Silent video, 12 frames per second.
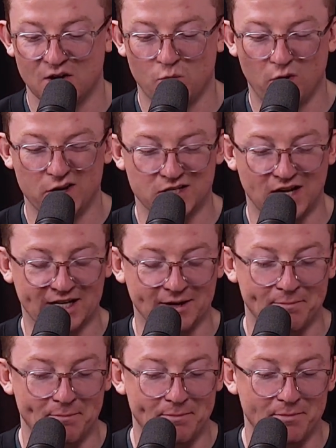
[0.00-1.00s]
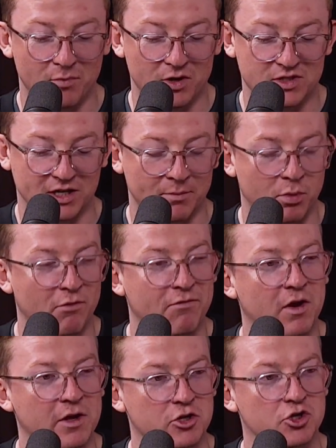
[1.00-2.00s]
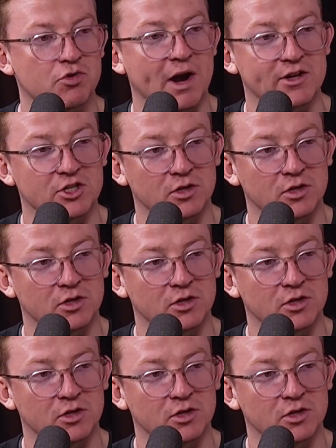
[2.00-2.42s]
What does like a portfolio strategy